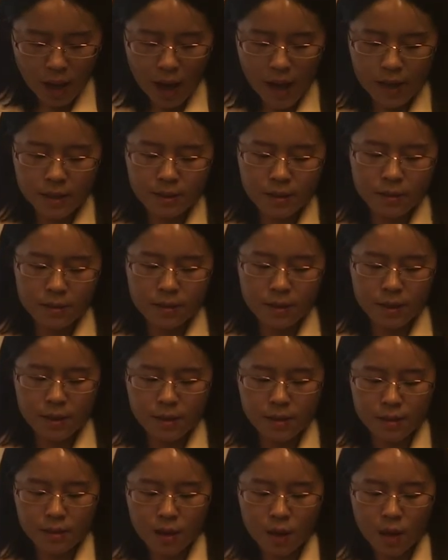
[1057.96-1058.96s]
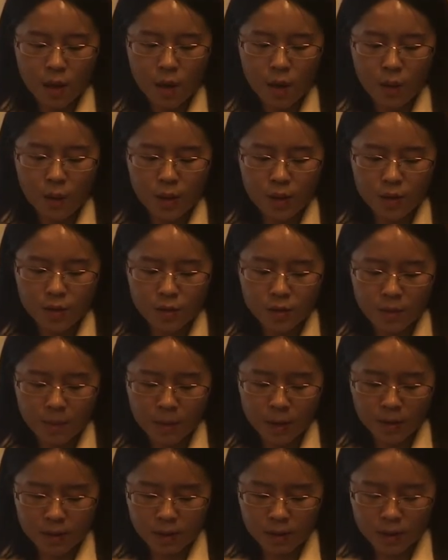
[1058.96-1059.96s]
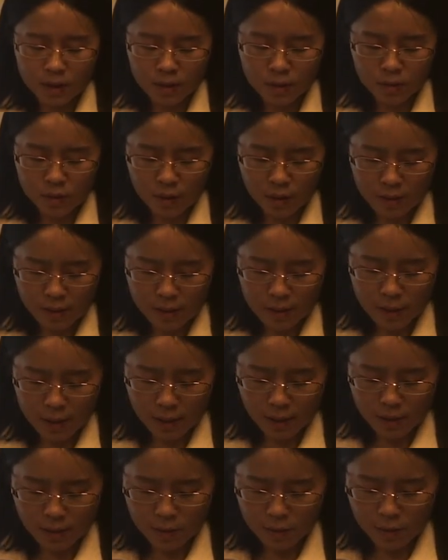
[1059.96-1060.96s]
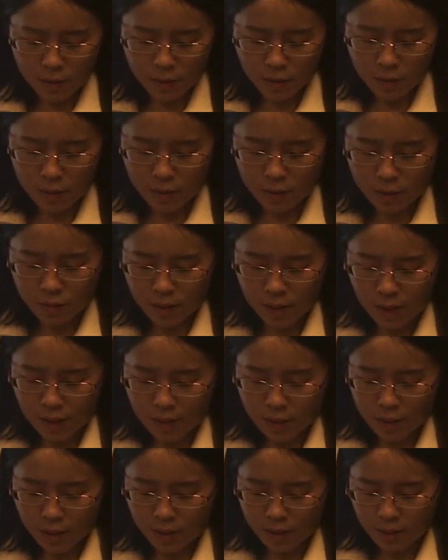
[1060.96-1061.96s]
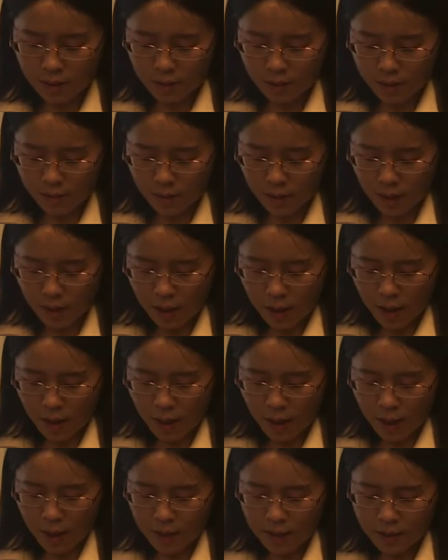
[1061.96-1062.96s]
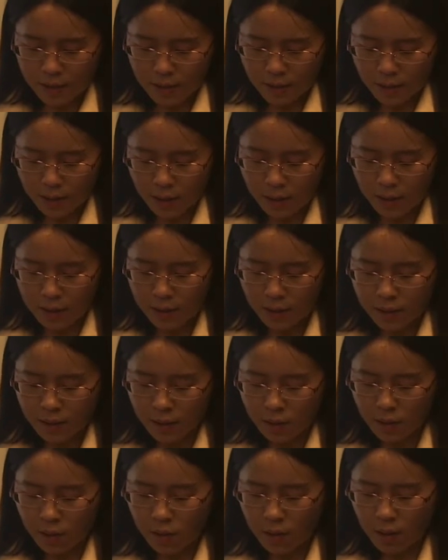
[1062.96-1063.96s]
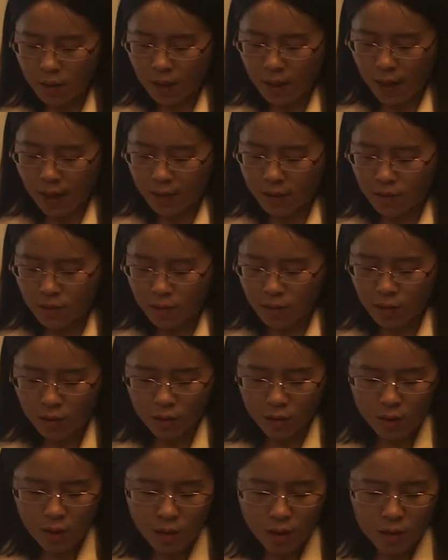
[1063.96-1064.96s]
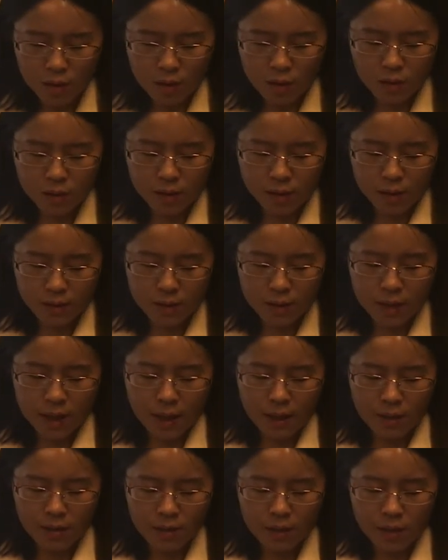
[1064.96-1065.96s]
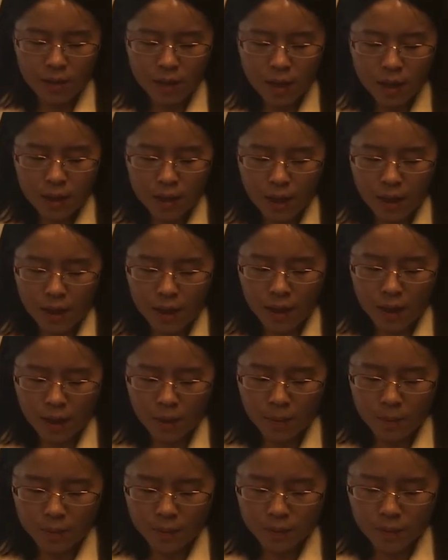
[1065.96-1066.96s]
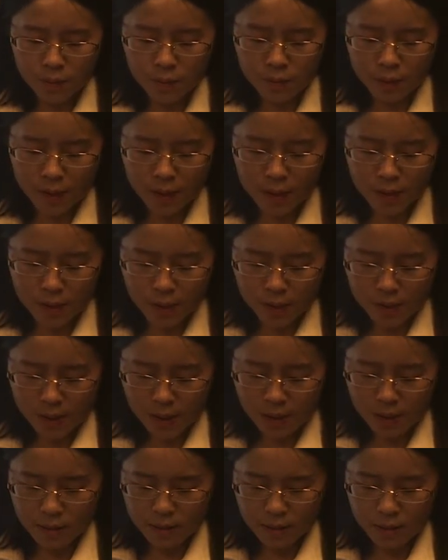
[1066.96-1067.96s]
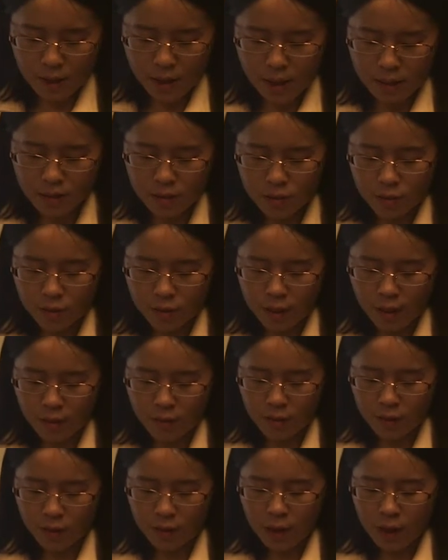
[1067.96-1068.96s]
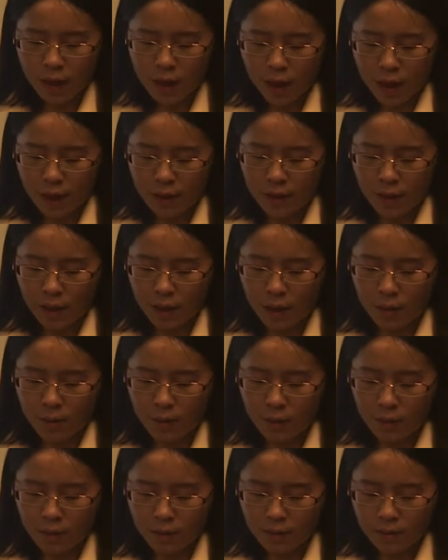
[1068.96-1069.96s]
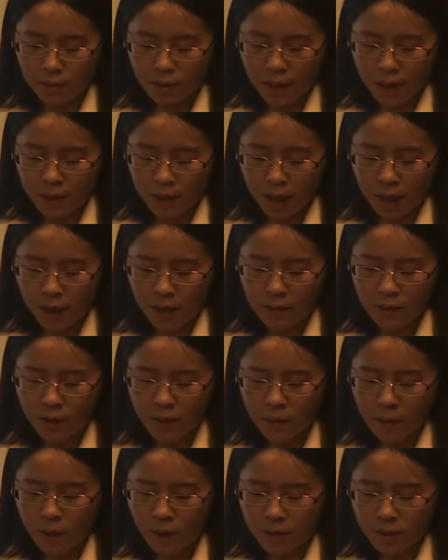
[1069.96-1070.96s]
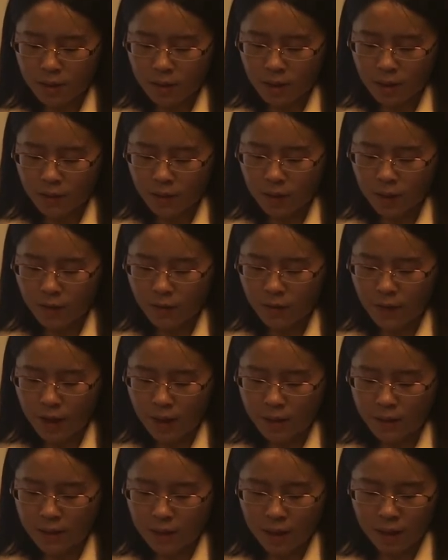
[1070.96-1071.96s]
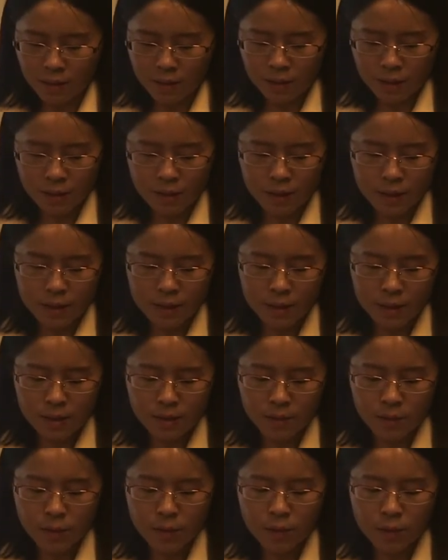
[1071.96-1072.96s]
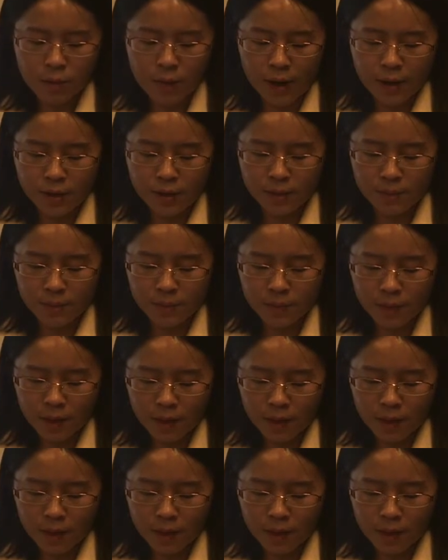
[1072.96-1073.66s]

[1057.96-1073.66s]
As nurses, we should monitor John's diet, refer to dietitians, as eating a low cholesterol, low salt diet can help to reduce his cholesterol level and have a positive effect on the disease progression.